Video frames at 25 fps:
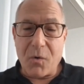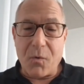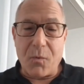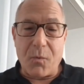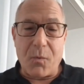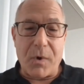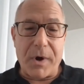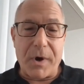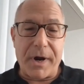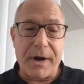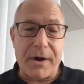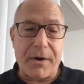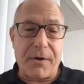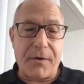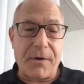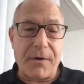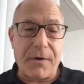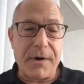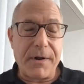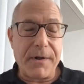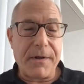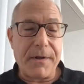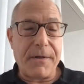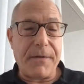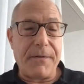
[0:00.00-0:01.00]
where
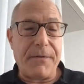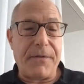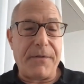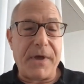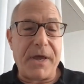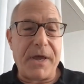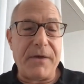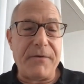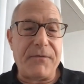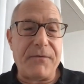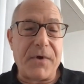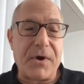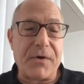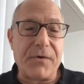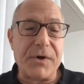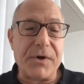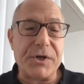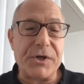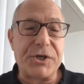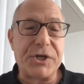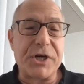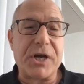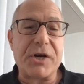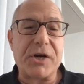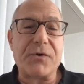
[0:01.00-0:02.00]
they
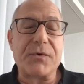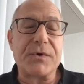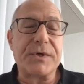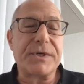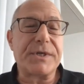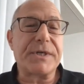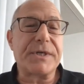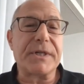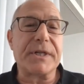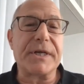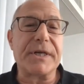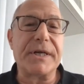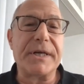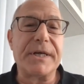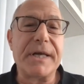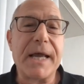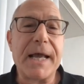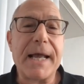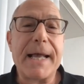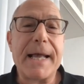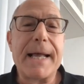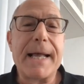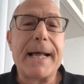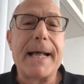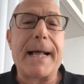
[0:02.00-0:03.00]
very generously
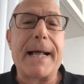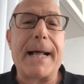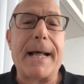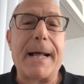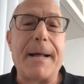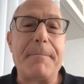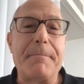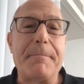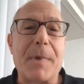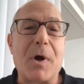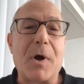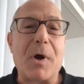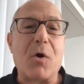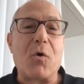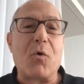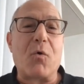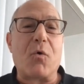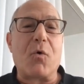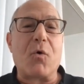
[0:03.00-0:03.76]
um,